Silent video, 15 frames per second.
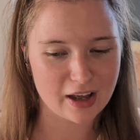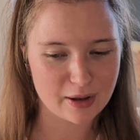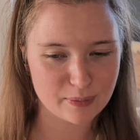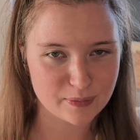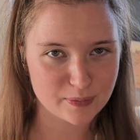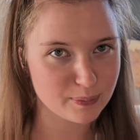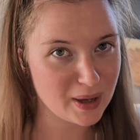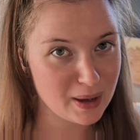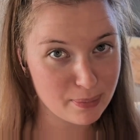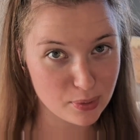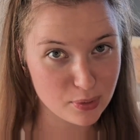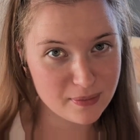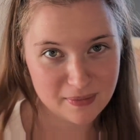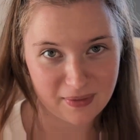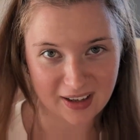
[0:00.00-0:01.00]

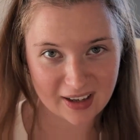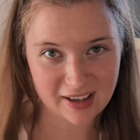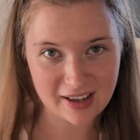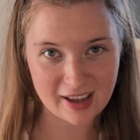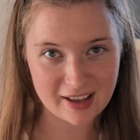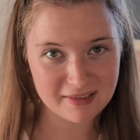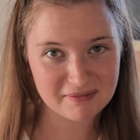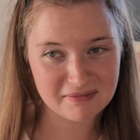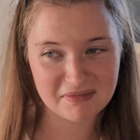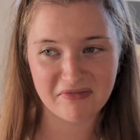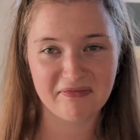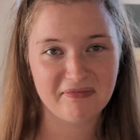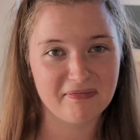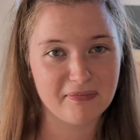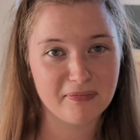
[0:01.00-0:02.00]
People, like again,
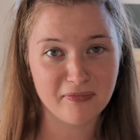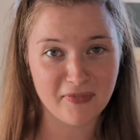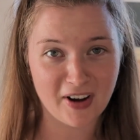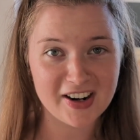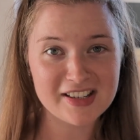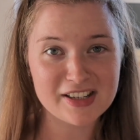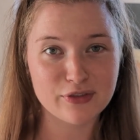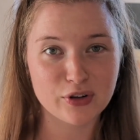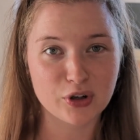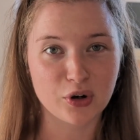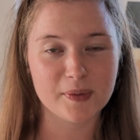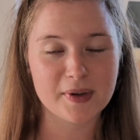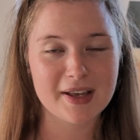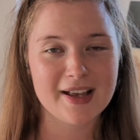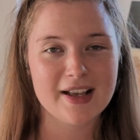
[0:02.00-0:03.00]
very
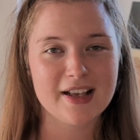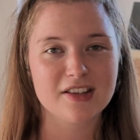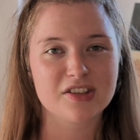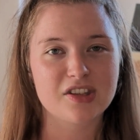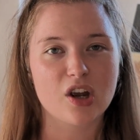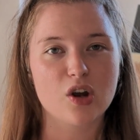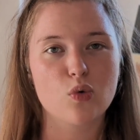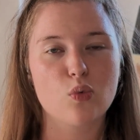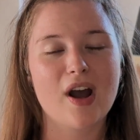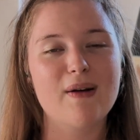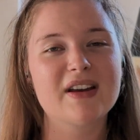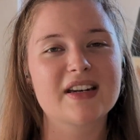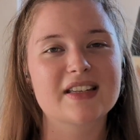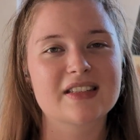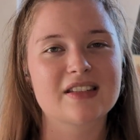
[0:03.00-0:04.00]
difficult. So where are we
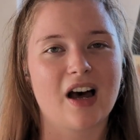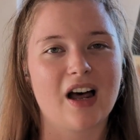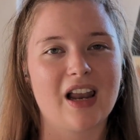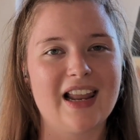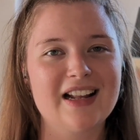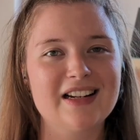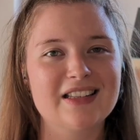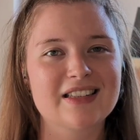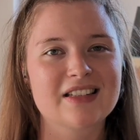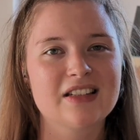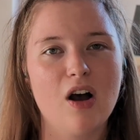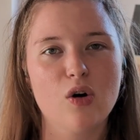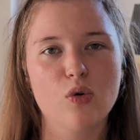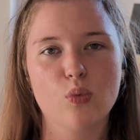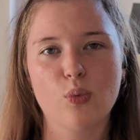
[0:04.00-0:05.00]
going to start? Let's
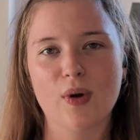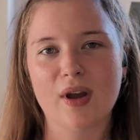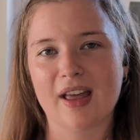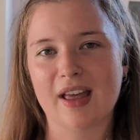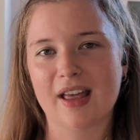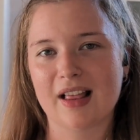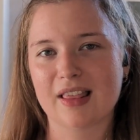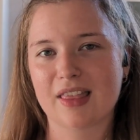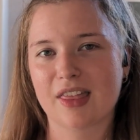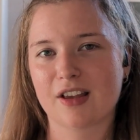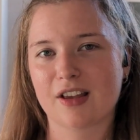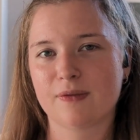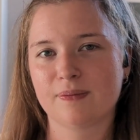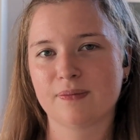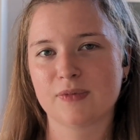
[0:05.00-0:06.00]
start with
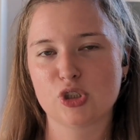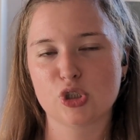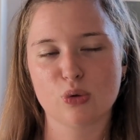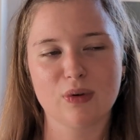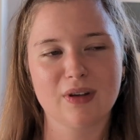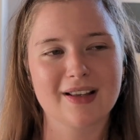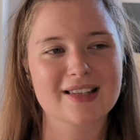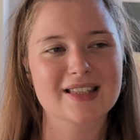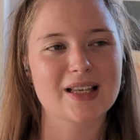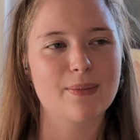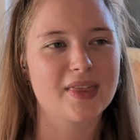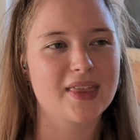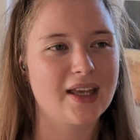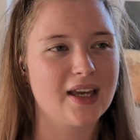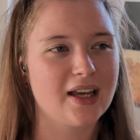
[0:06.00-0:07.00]
doing
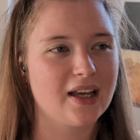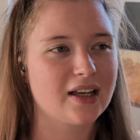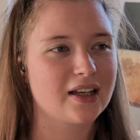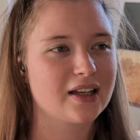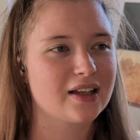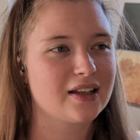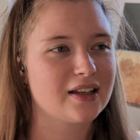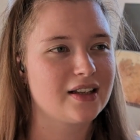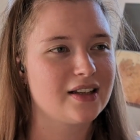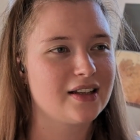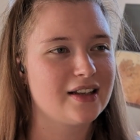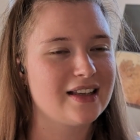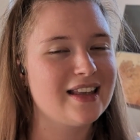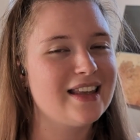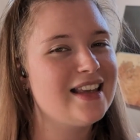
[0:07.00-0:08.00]
something
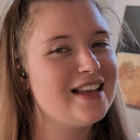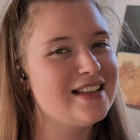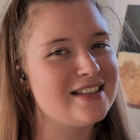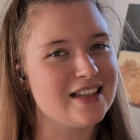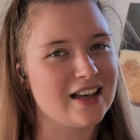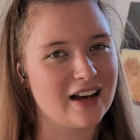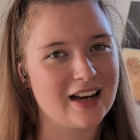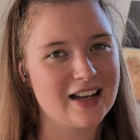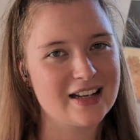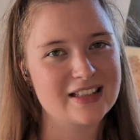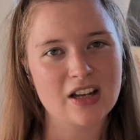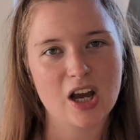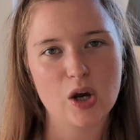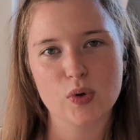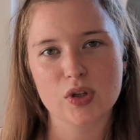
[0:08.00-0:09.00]
easier. Let's
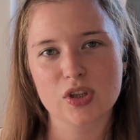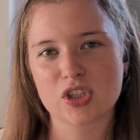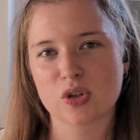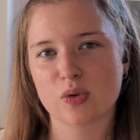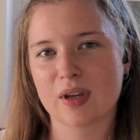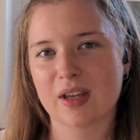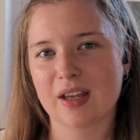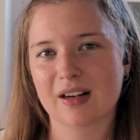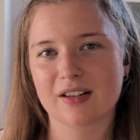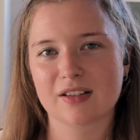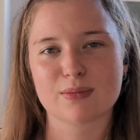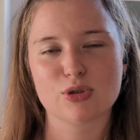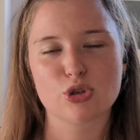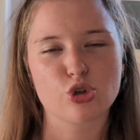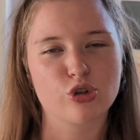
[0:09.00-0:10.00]
start with doing
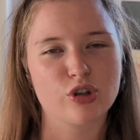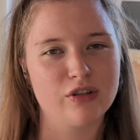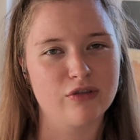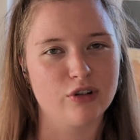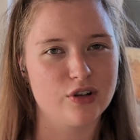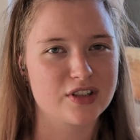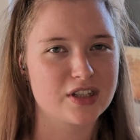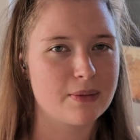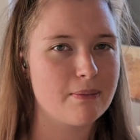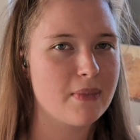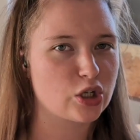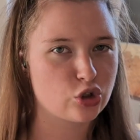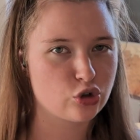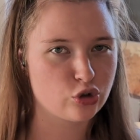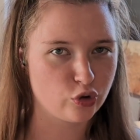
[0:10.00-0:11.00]
some tree roots, a
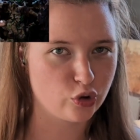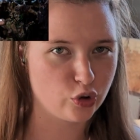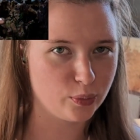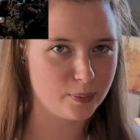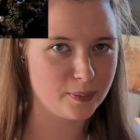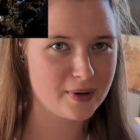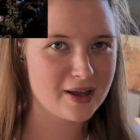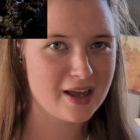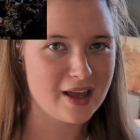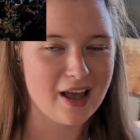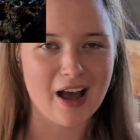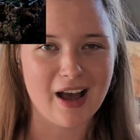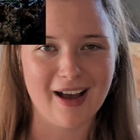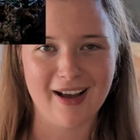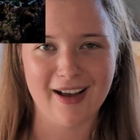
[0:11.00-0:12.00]
mushroom,
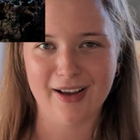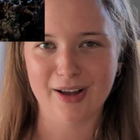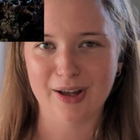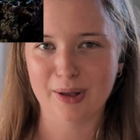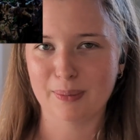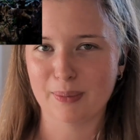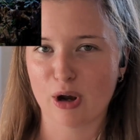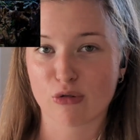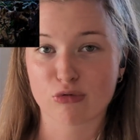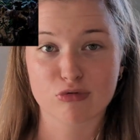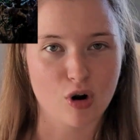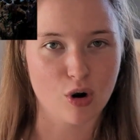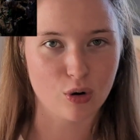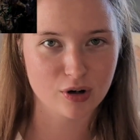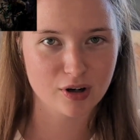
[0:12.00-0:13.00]
a
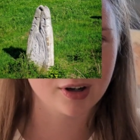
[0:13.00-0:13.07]
rock,